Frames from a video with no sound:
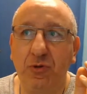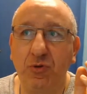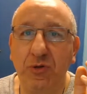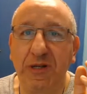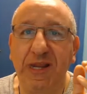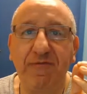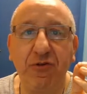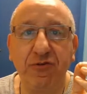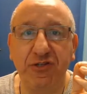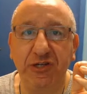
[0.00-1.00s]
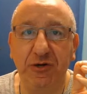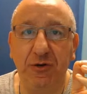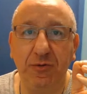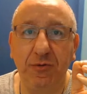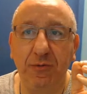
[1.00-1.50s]
to level
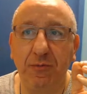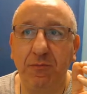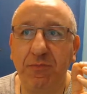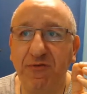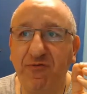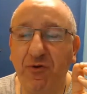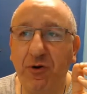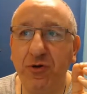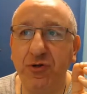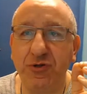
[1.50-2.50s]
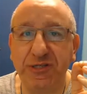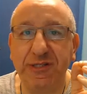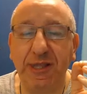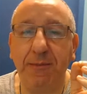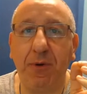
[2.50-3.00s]
zero before you
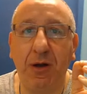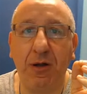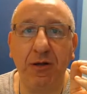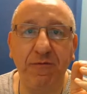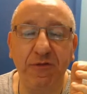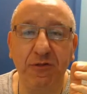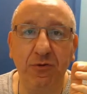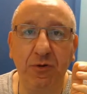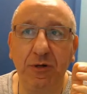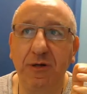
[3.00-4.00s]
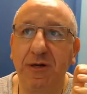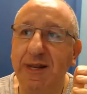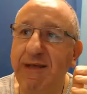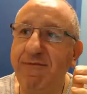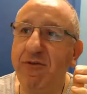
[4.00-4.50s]
step out of the door.
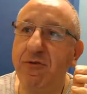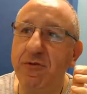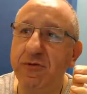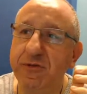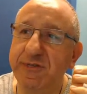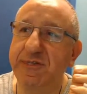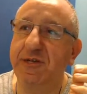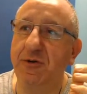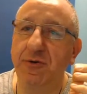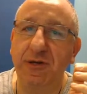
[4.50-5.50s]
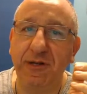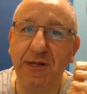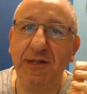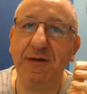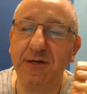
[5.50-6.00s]
Level zero,
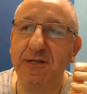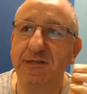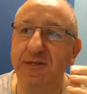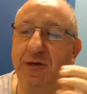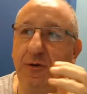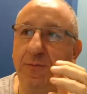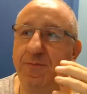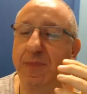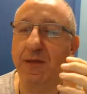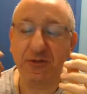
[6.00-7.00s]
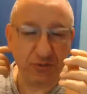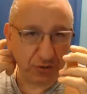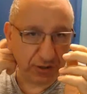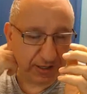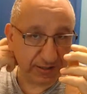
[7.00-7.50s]
literally zero. So
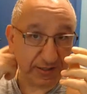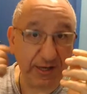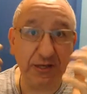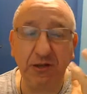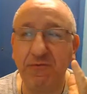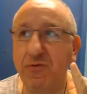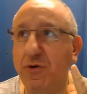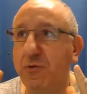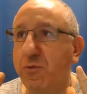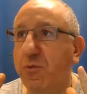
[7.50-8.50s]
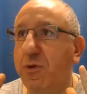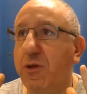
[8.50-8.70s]
let's say if your